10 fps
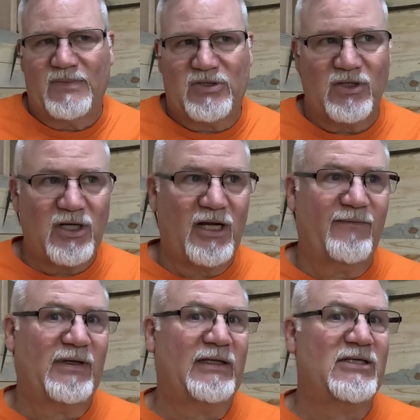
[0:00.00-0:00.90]
So you got to
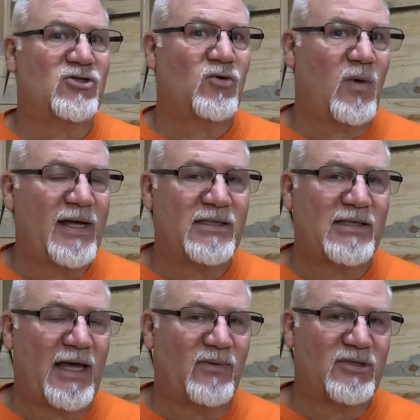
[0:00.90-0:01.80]
have at least twice
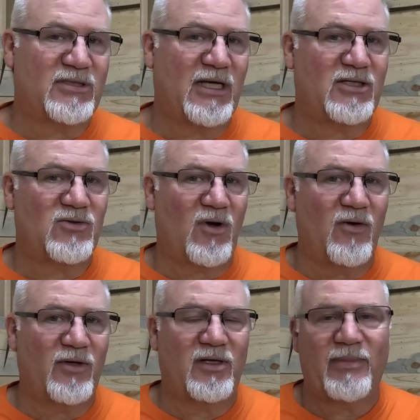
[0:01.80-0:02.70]
that, which takes you
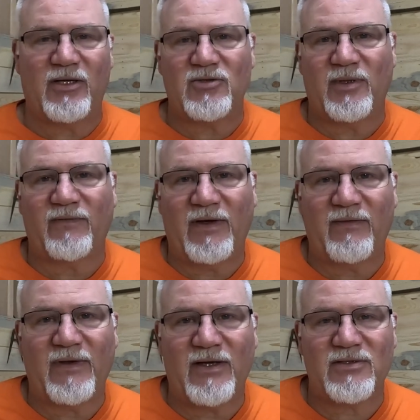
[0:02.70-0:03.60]
already about
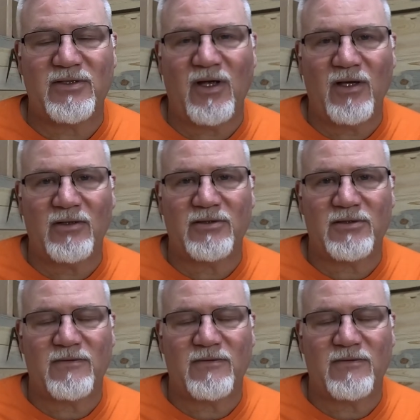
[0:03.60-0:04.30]
$25,000.